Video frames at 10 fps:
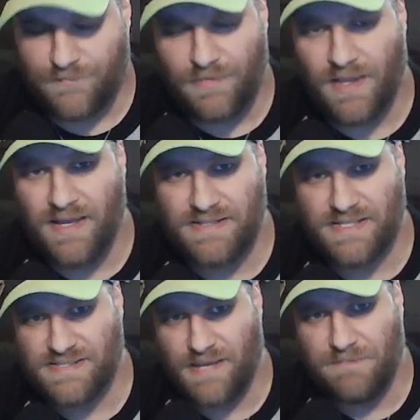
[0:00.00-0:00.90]
it's
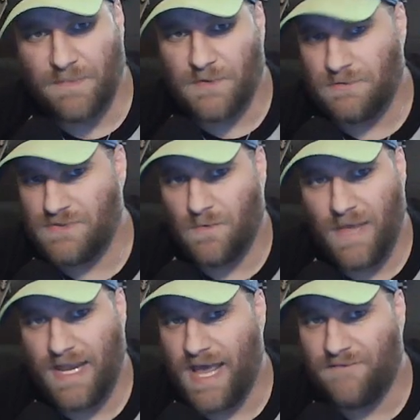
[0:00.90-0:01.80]
acceptable to
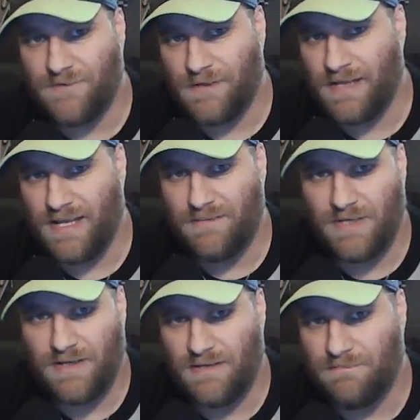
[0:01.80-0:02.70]
wait after a game
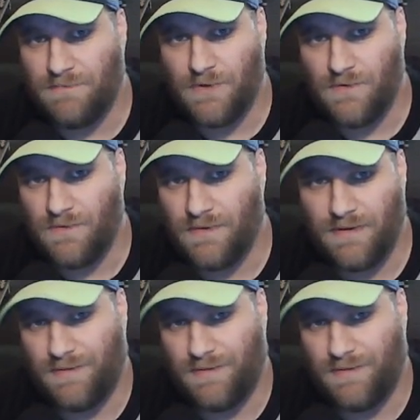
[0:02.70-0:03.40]
and boo